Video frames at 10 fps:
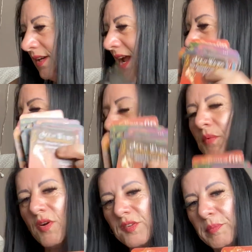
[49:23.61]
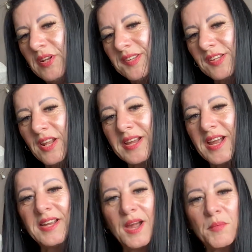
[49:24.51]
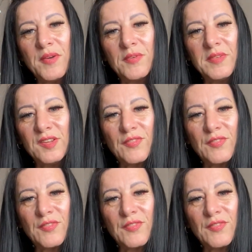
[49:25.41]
Ace of Wands. But listen, I can't get away from this